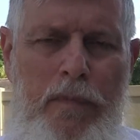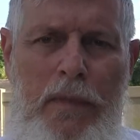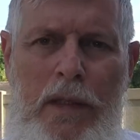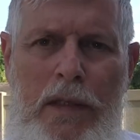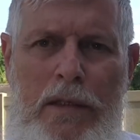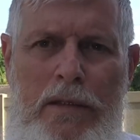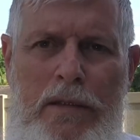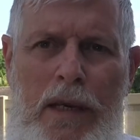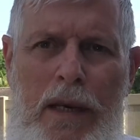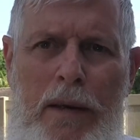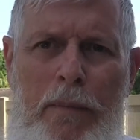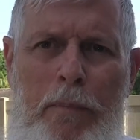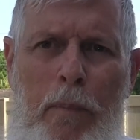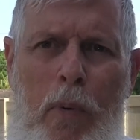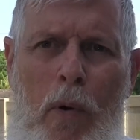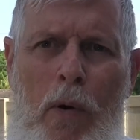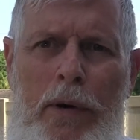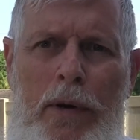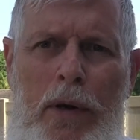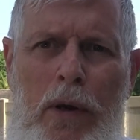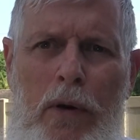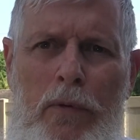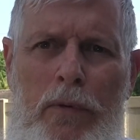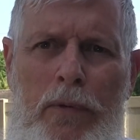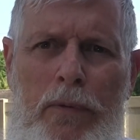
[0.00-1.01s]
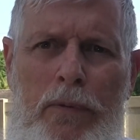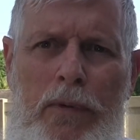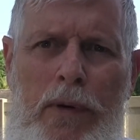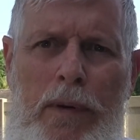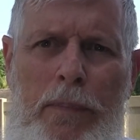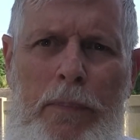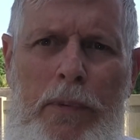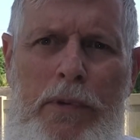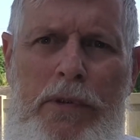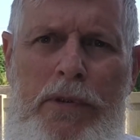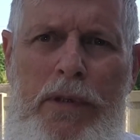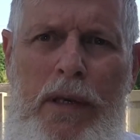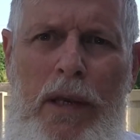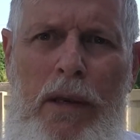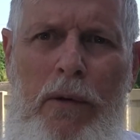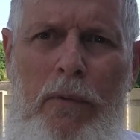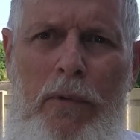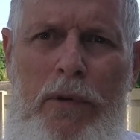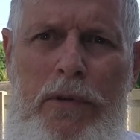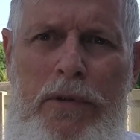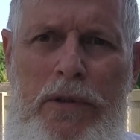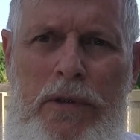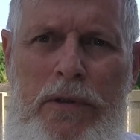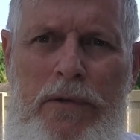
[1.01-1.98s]
It's like 0.03%,
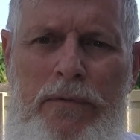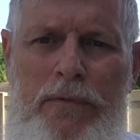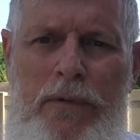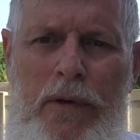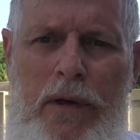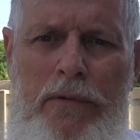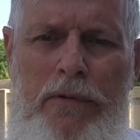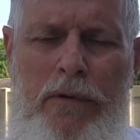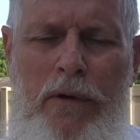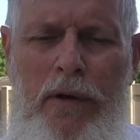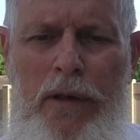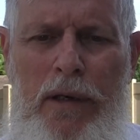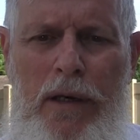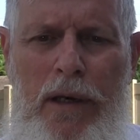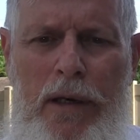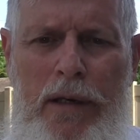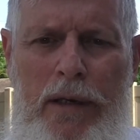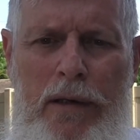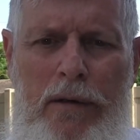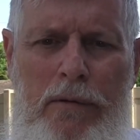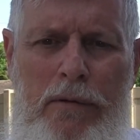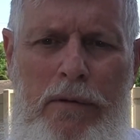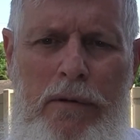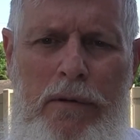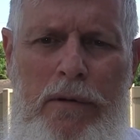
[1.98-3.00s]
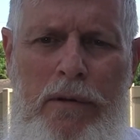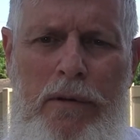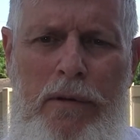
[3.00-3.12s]
which is federally legal.